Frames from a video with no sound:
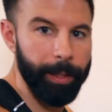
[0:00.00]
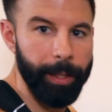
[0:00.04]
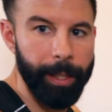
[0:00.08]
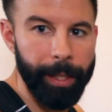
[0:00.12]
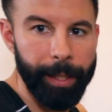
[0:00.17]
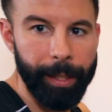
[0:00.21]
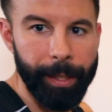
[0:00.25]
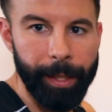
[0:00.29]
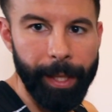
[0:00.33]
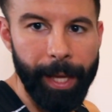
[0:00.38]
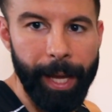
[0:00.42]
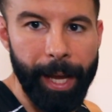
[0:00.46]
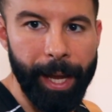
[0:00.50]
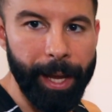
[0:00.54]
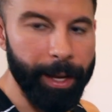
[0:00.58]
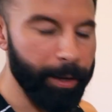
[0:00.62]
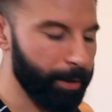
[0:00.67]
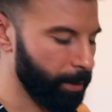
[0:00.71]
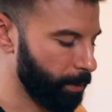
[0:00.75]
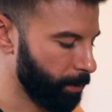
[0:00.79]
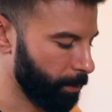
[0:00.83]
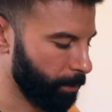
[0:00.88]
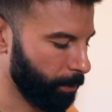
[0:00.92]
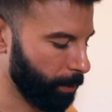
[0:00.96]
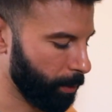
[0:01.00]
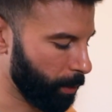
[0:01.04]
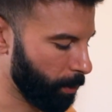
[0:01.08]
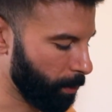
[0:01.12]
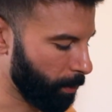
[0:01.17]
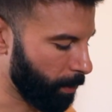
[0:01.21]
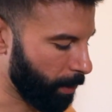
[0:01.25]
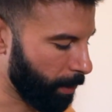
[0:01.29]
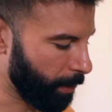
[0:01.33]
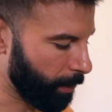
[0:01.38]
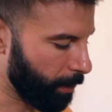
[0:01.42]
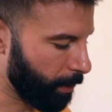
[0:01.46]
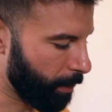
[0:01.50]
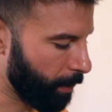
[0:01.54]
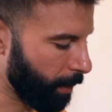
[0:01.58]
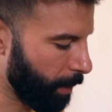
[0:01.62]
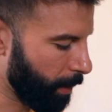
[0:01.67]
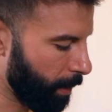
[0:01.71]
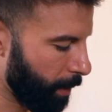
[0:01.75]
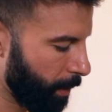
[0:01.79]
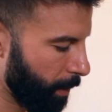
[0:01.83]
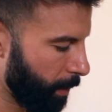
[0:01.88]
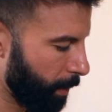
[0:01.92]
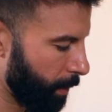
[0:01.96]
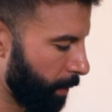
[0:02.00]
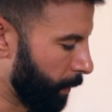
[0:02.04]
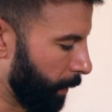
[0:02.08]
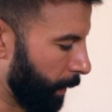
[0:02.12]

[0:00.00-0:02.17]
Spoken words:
like that when you are done.